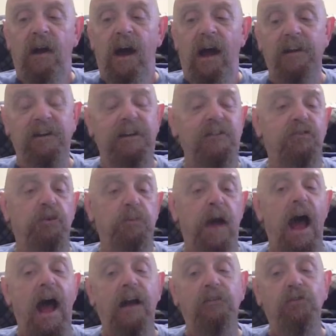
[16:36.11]
I needed some
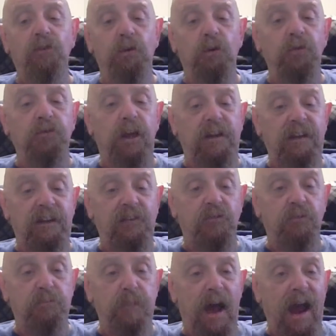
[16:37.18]
axles. I needed
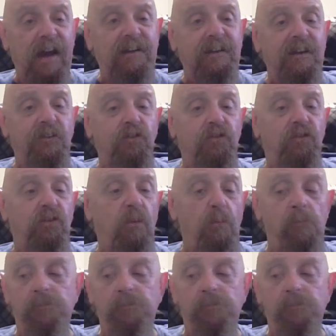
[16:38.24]
some magnets.